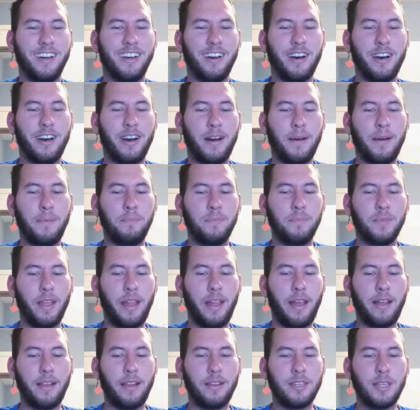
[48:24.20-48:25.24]
um,
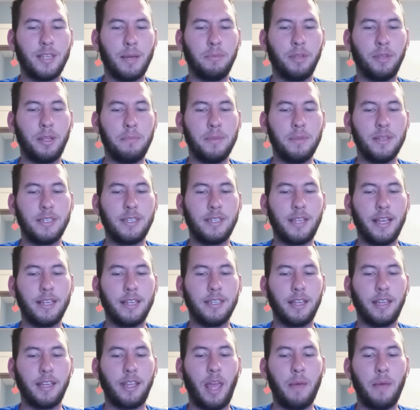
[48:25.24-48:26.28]
and some of the
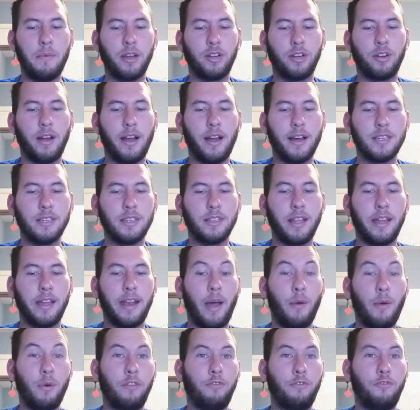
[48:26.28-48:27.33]
mistakes I came across and that
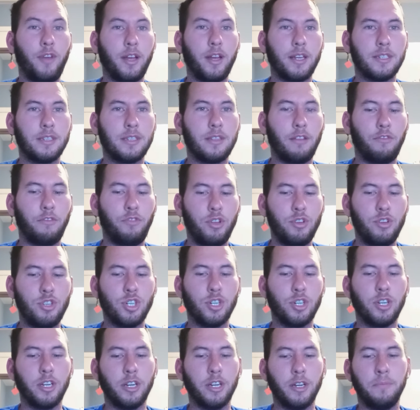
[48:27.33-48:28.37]
I would fix in the
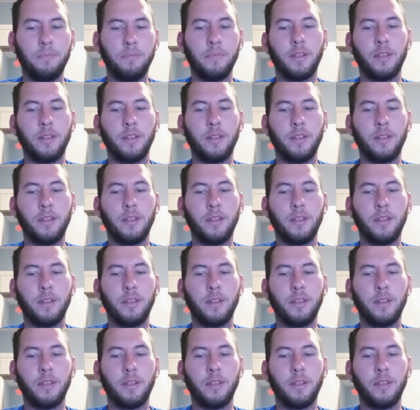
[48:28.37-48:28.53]
future.